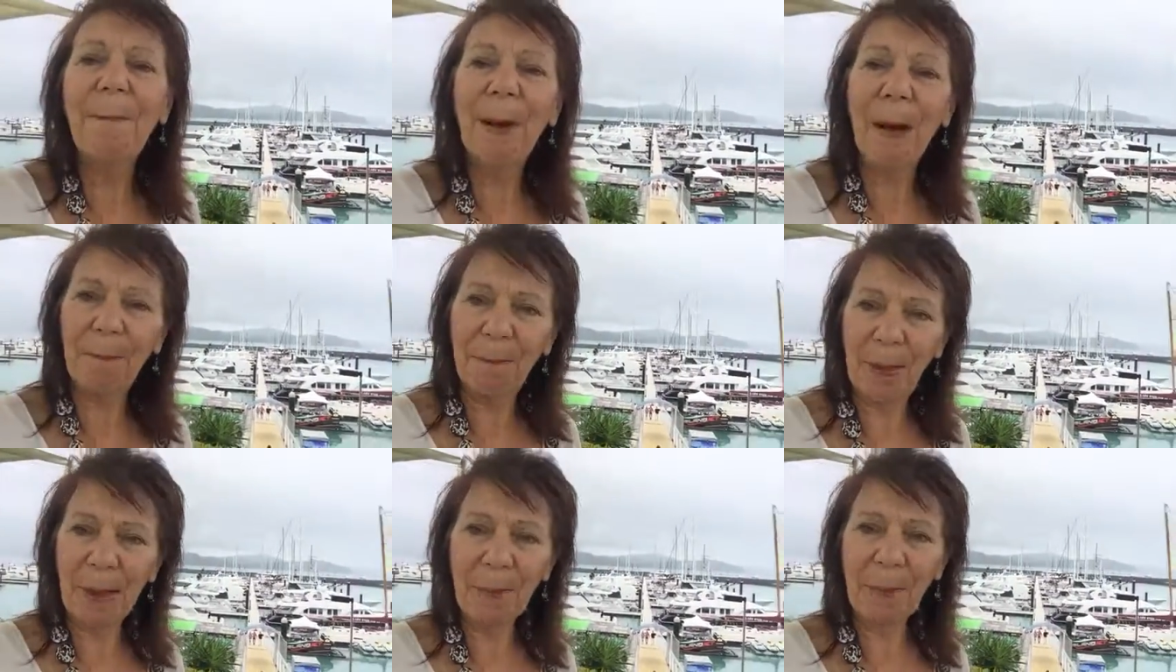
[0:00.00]

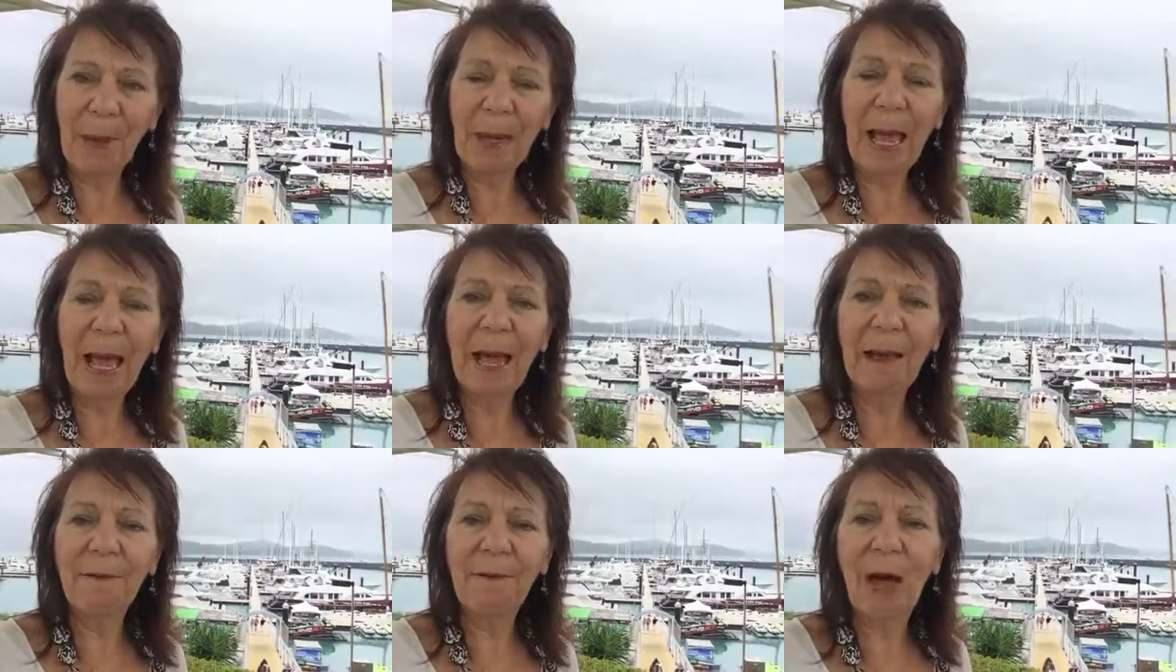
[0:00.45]
but people
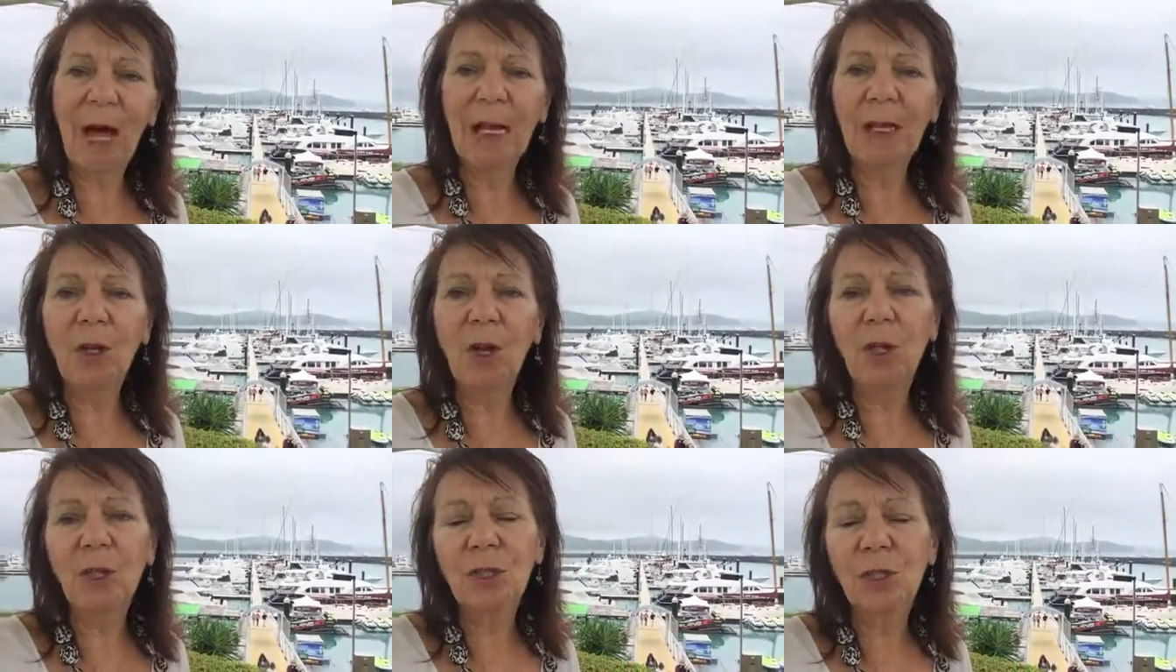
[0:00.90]
have a
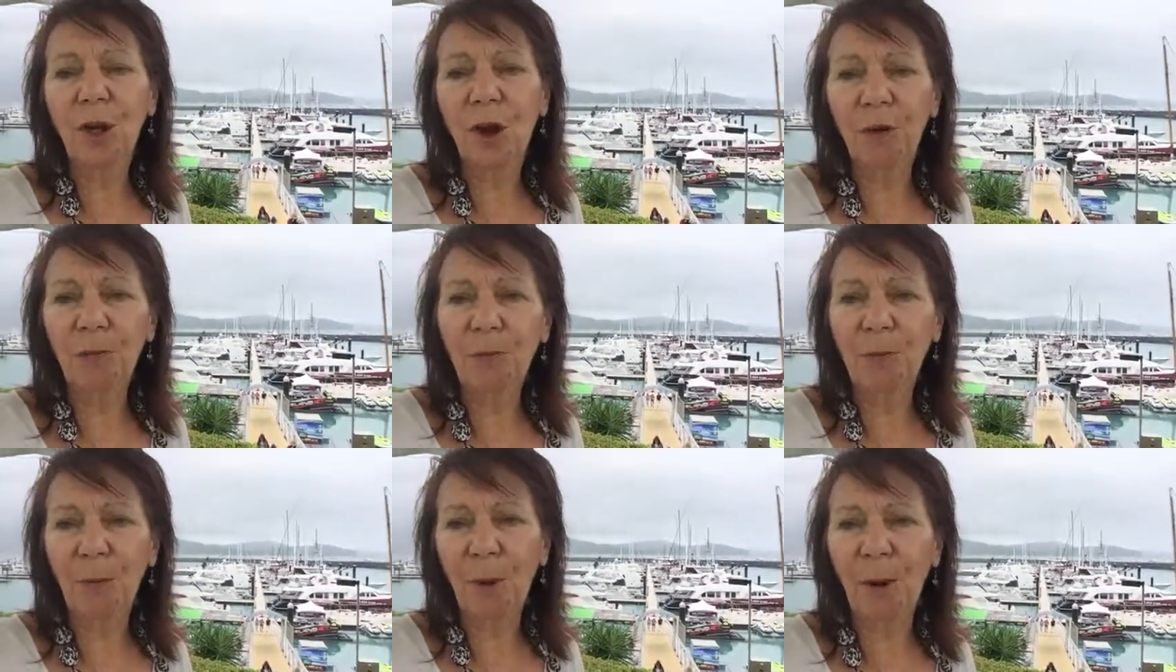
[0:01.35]
lot
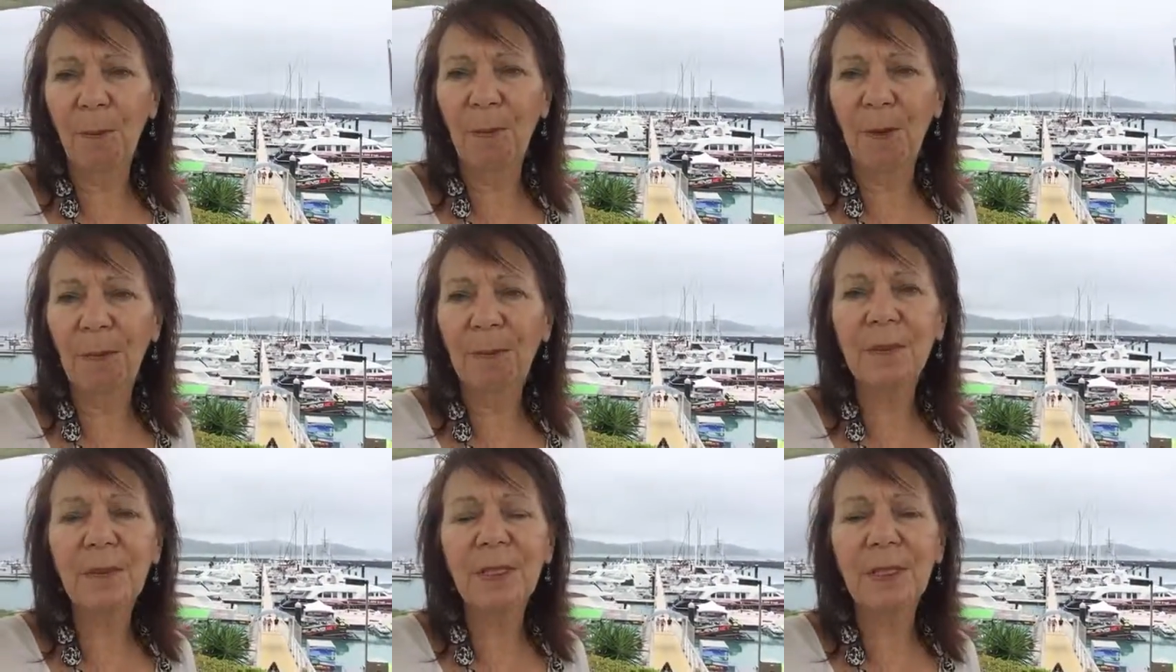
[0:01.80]
of
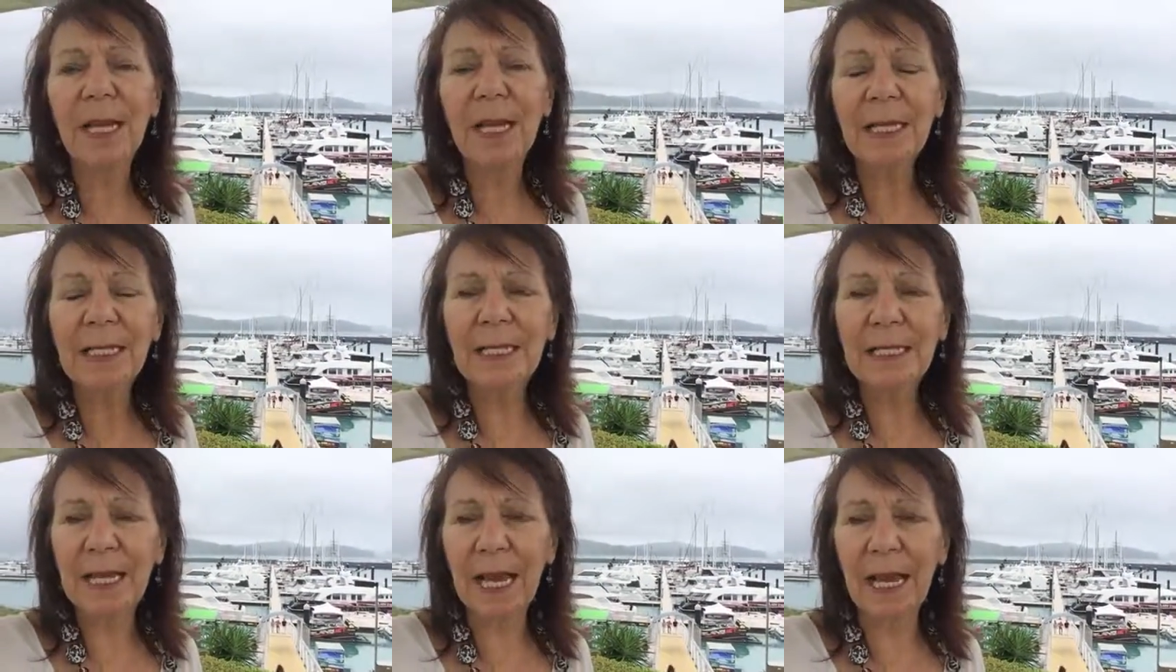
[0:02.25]
problems
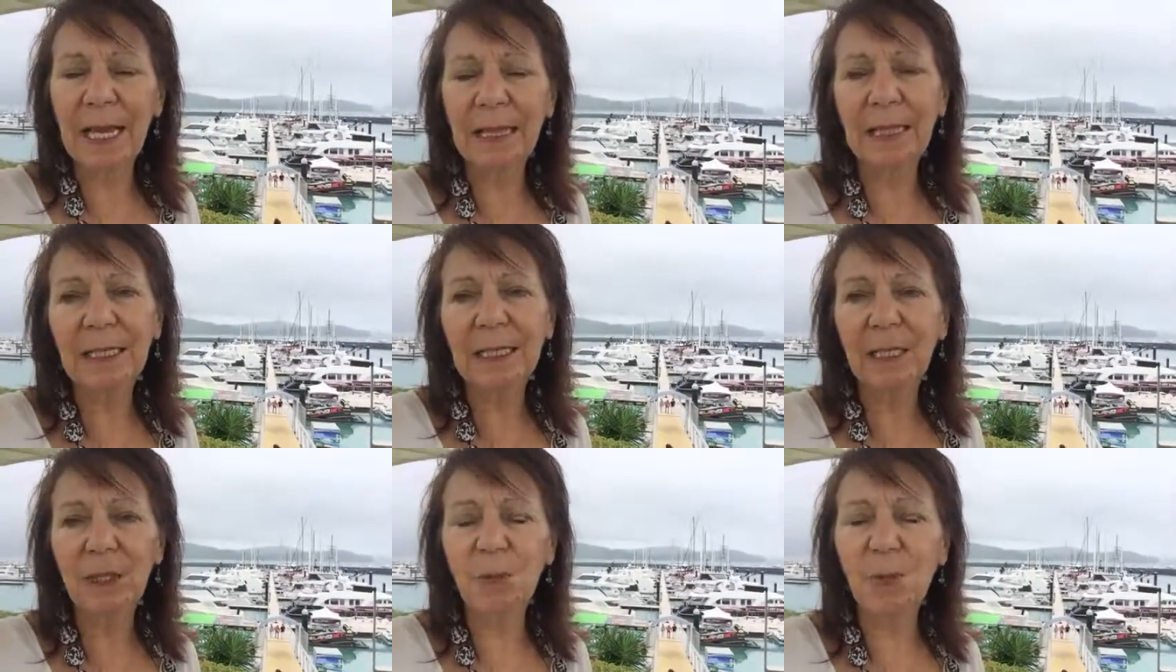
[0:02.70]
saying
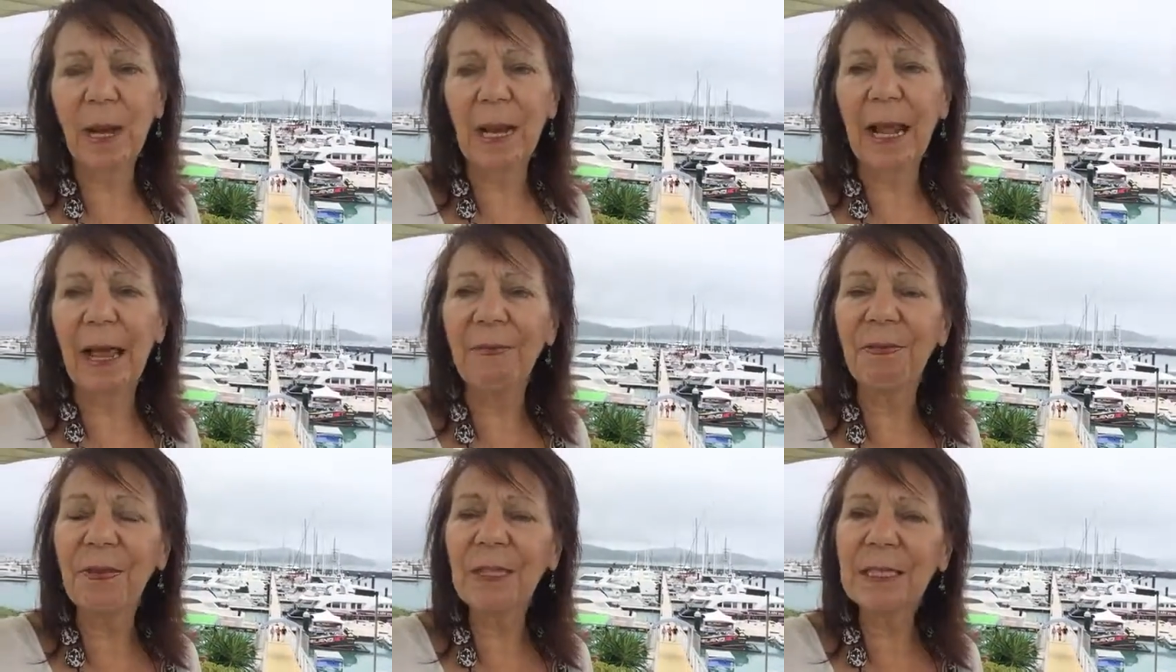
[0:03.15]
this as well.
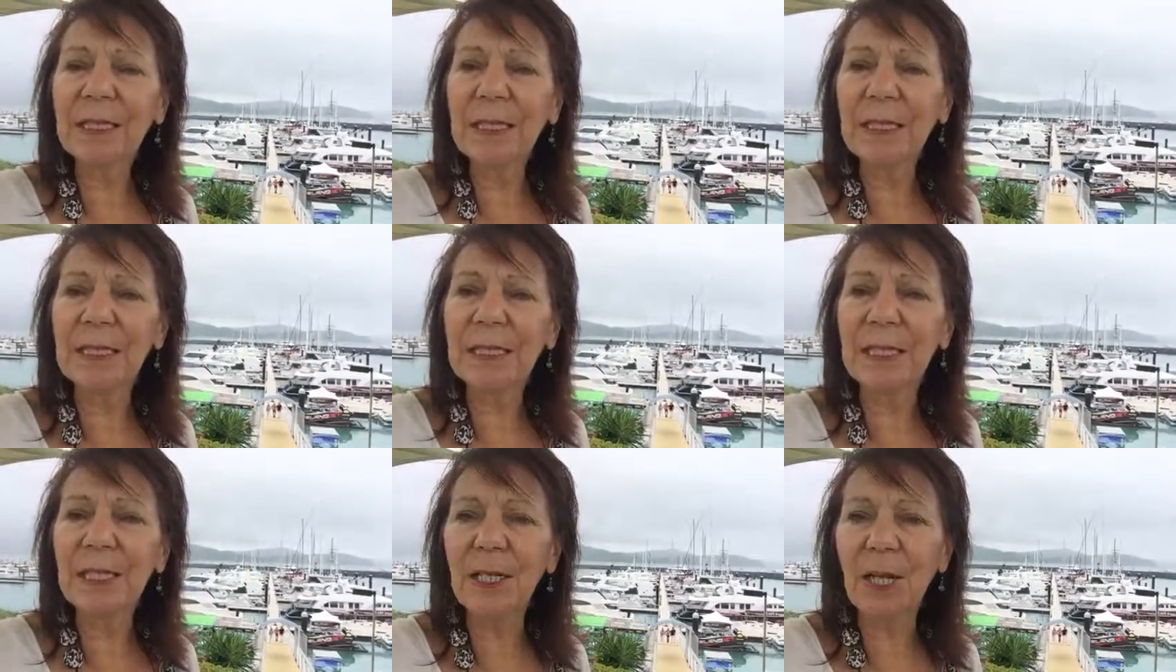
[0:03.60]
And this
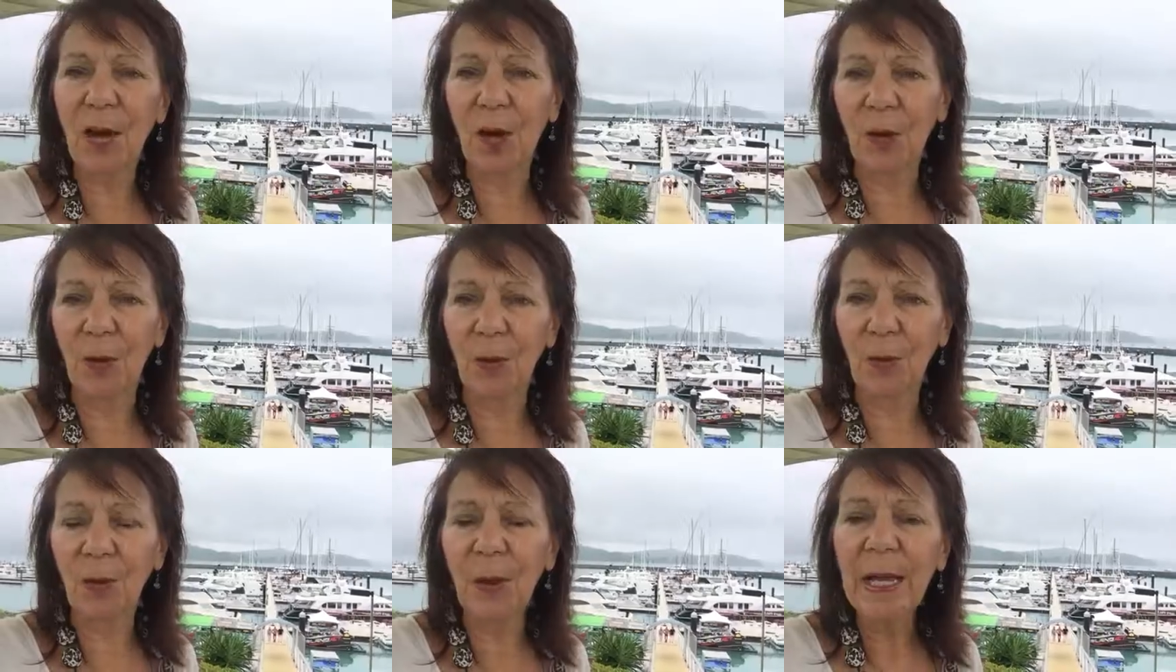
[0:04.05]
is
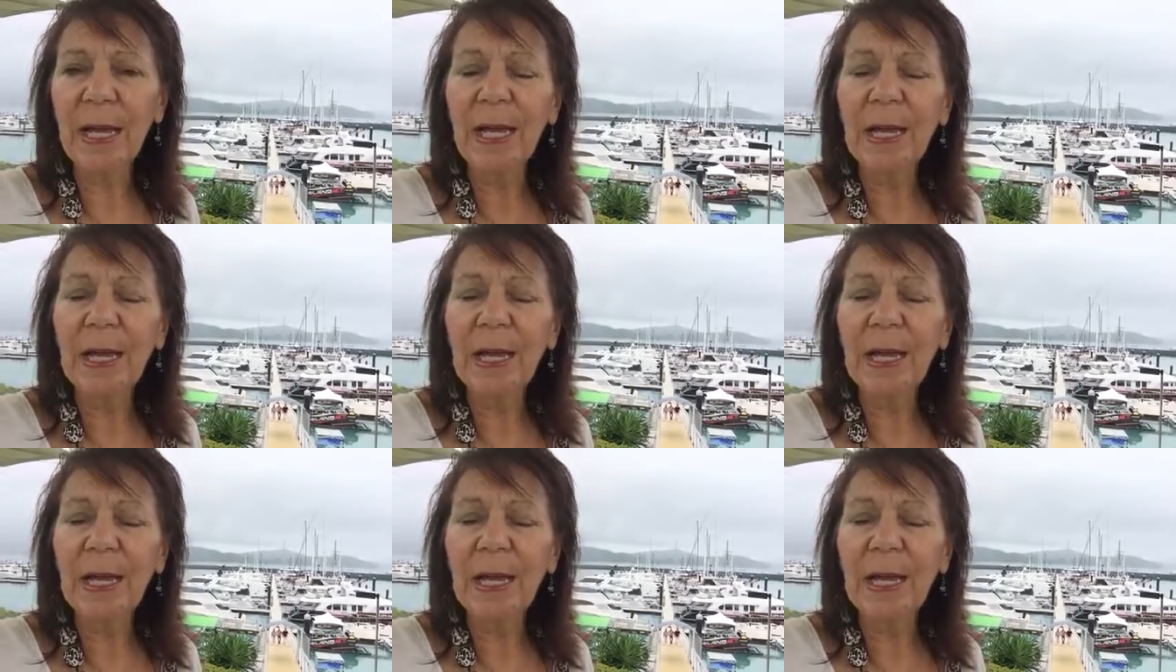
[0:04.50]
no.